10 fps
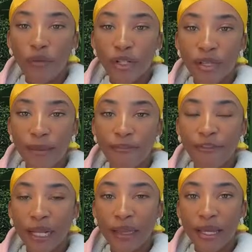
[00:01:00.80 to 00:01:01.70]
over some
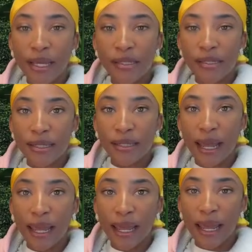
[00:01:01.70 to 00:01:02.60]
fun things
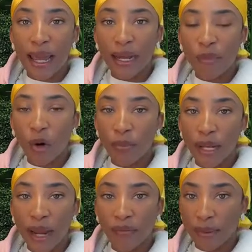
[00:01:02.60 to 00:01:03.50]
today, and I'm
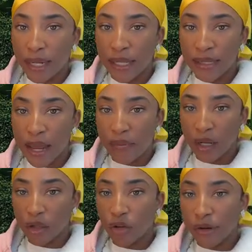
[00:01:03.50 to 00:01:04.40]
hoping that everybody is
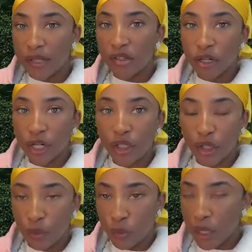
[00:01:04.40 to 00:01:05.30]
having a great start
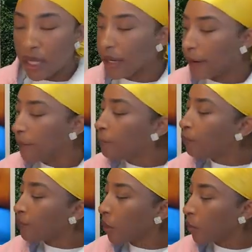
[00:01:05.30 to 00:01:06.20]
to the week.
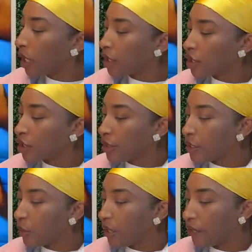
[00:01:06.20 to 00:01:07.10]
We are just going
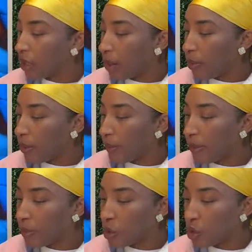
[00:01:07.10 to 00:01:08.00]
to wait for a couple more
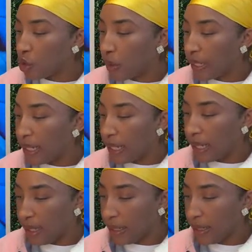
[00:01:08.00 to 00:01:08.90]
people to join
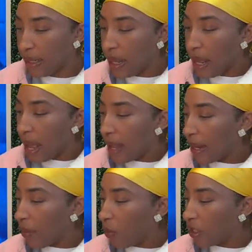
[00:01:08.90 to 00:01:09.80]
in,
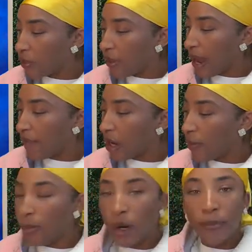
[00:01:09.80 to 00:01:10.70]
and then once we have a
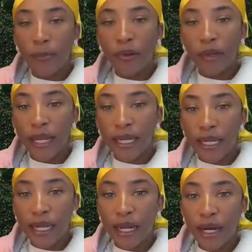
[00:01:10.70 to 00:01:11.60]
couple more people in
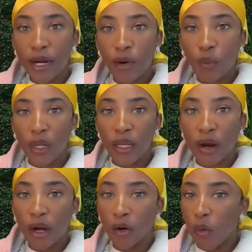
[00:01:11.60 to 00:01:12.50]
here, we
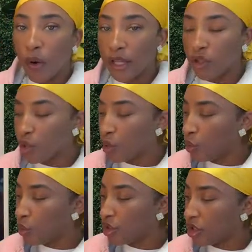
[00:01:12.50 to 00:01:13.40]
are going
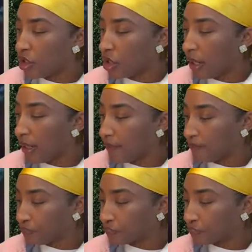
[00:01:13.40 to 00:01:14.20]
to start